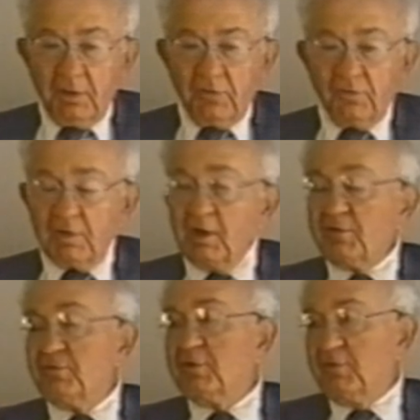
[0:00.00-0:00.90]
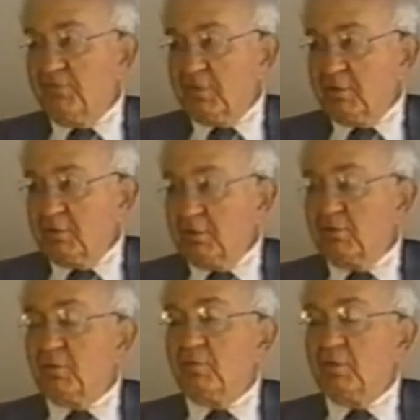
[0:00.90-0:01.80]
stock certificate.
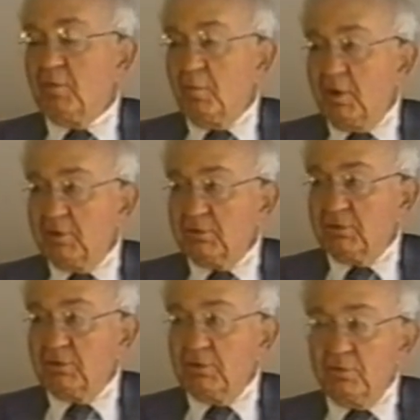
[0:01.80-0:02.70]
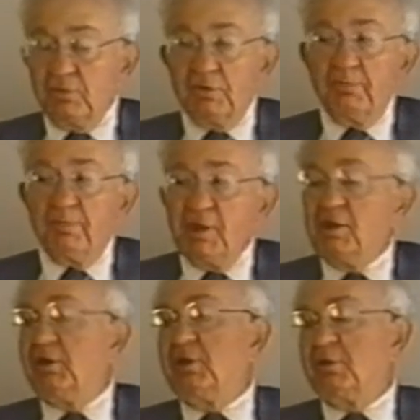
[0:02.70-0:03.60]
So we want you
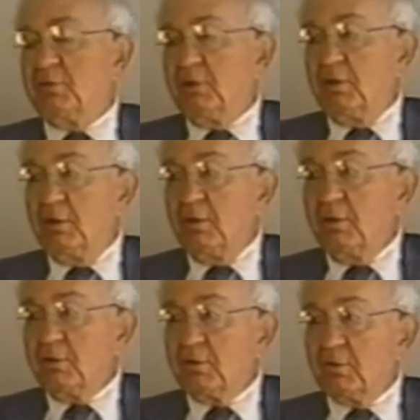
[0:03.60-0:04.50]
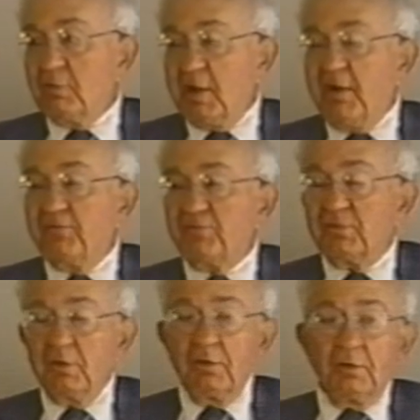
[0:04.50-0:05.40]
immediately to draft
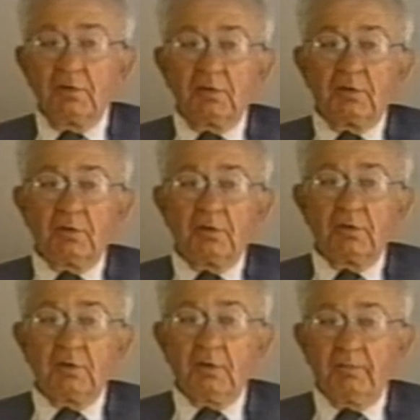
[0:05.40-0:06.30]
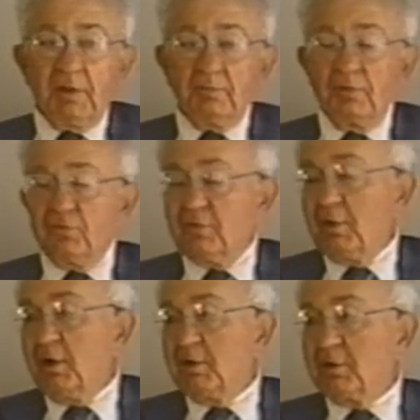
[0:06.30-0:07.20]
uh, amendments to
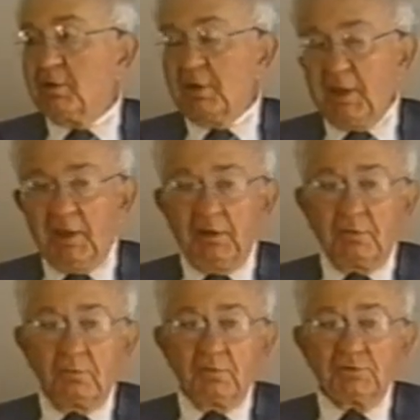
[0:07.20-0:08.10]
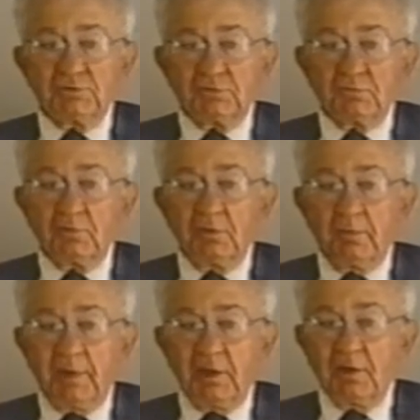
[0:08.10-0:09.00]
Article 8, which will
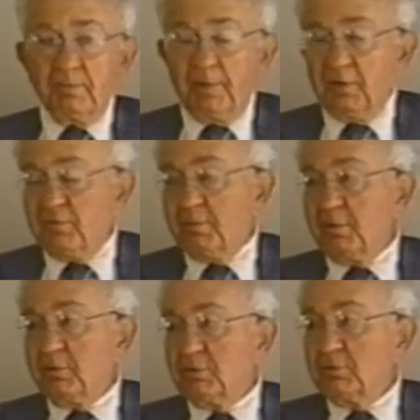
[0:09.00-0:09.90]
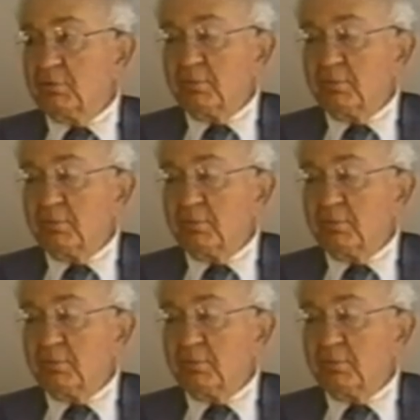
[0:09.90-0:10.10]
make it possible to